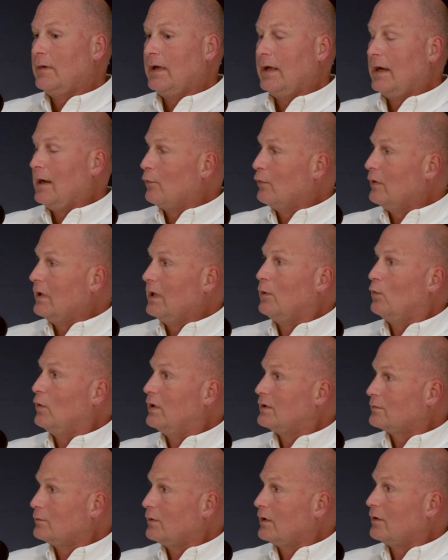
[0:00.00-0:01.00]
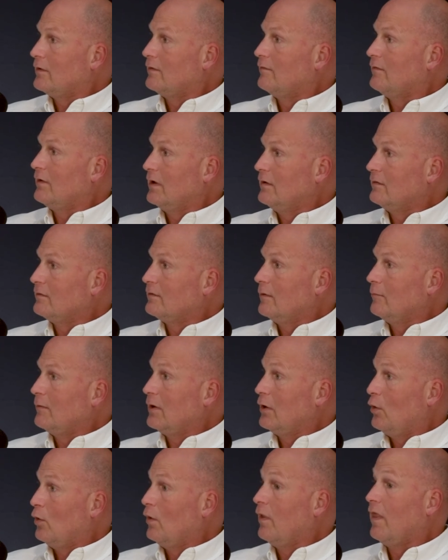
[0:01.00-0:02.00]
And I really wish we could have done something
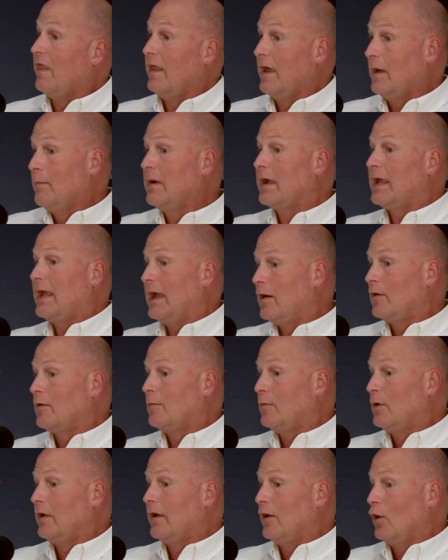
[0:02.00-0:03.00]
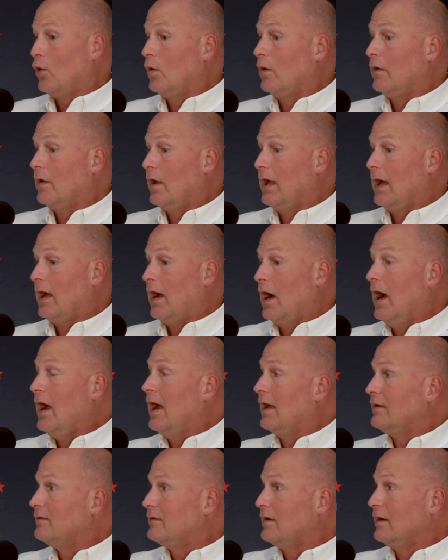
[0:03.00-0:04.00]
to hold them accountable and hold
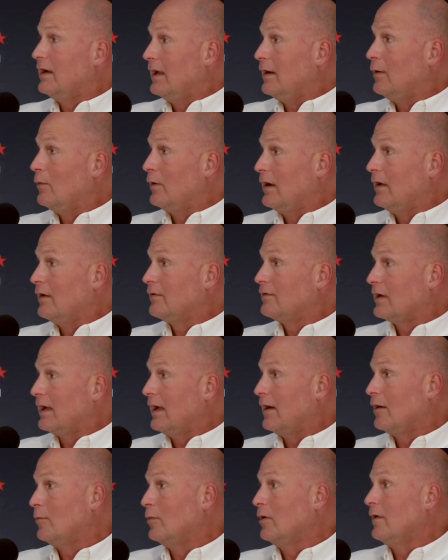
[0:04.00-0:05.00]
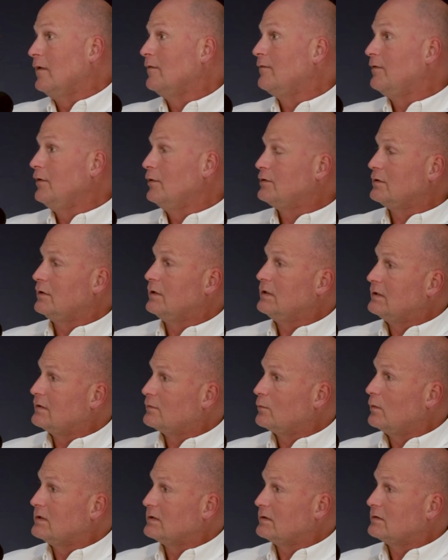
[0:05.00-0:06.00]
us and anyone else accountable in the future. It
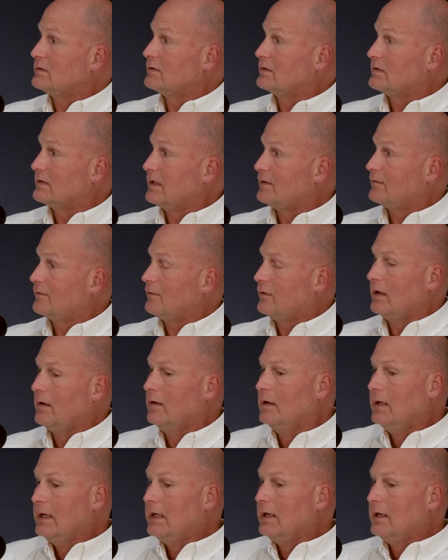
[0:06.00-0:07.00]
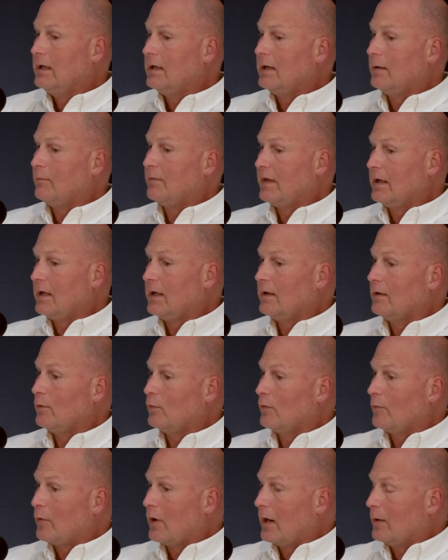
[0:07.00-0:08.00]
just wasn't successful. And I'm thinking that
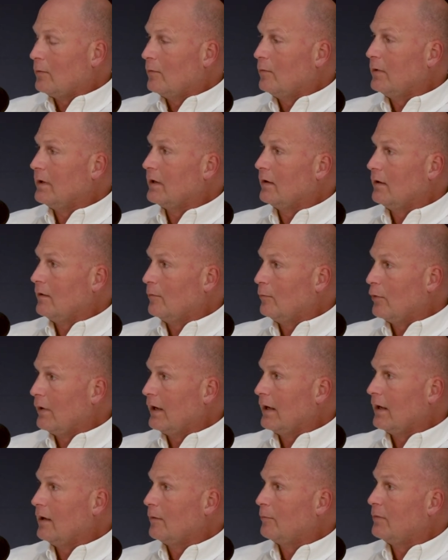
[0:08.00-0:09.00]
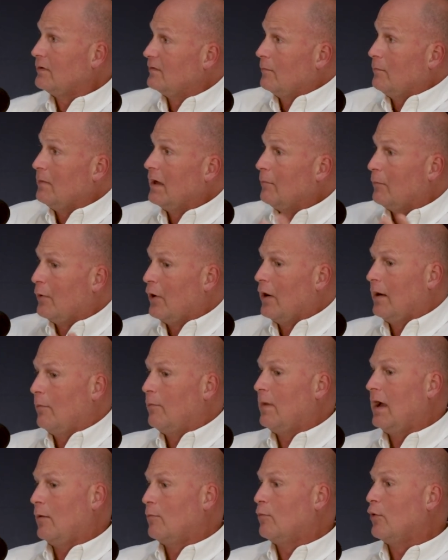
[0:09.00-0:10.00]
we're probably going to bring up, as a member,
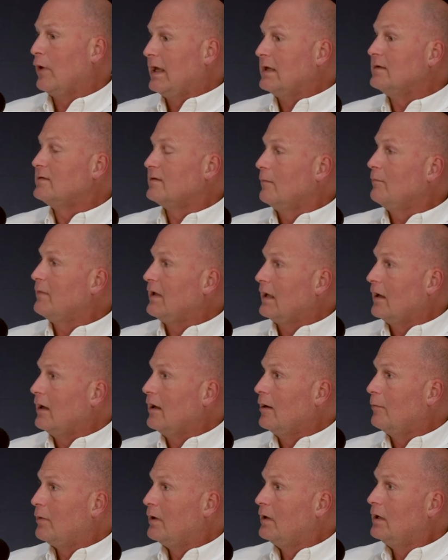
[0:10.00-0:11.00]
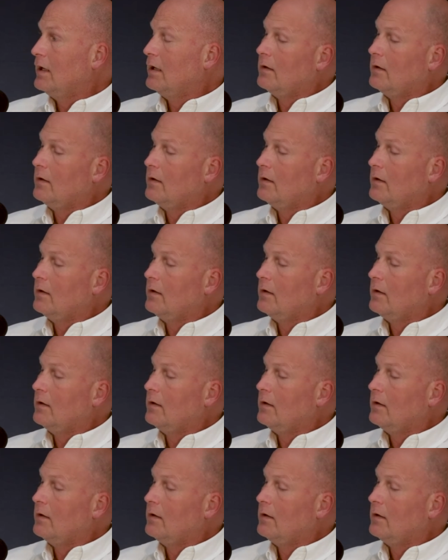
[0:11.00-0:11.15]
I'll bring something up.